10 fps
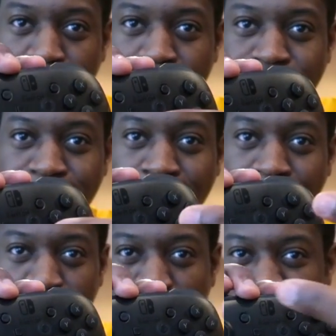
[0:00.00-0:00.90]
on the inside,
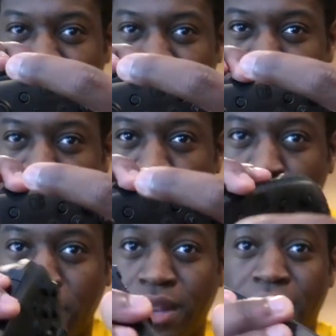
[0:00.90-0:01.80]
like you can see
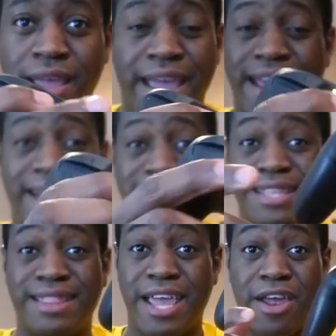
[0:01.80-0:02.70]
through it. And I
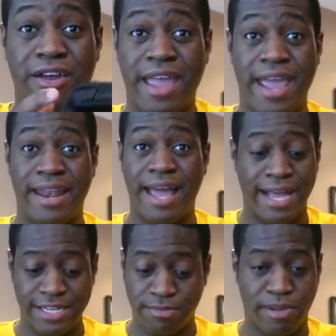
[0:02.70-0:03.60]
sit there and
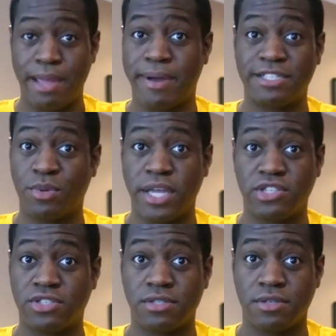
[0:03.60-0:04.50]
I just play my
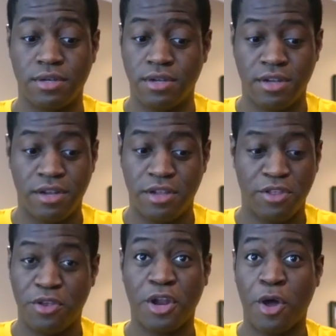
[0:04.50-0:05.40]
Switch,
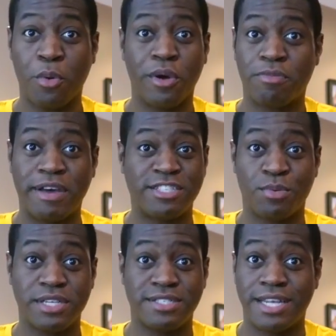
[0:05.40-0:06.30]
you know, with my
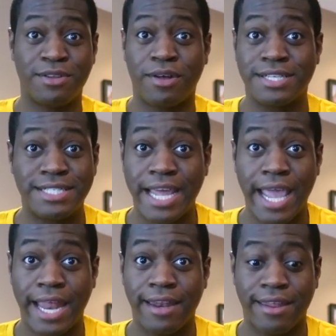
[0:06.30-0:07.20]
Switch sitting on a
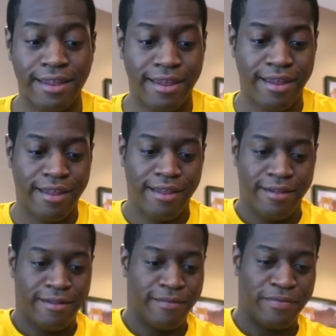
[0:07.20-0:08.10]
stand.
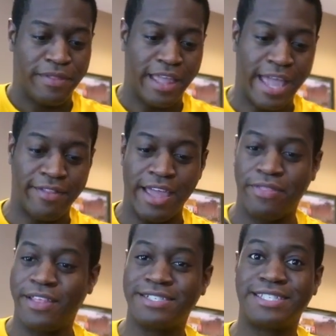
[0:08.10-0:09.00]

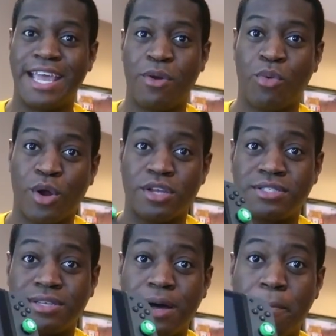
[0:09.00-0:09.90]
And this thing
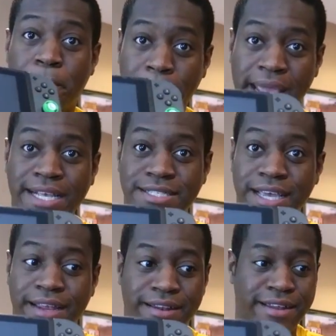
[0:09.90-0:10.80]
works
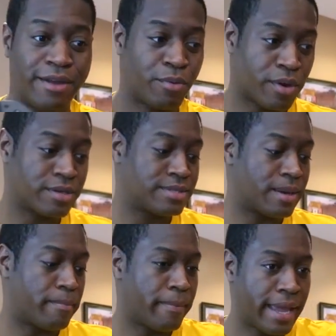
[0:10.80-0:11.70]
amazing. It works
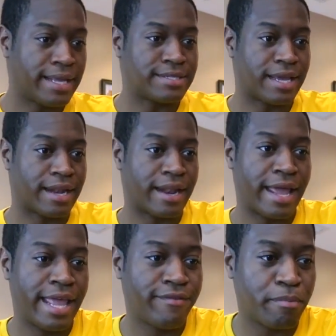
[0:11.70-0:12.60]
amazing. And I
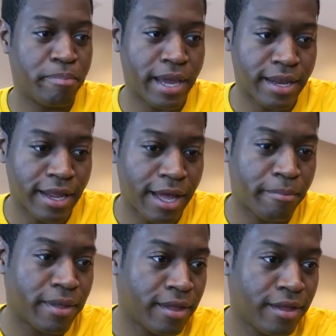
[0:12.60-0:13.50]
even picked up,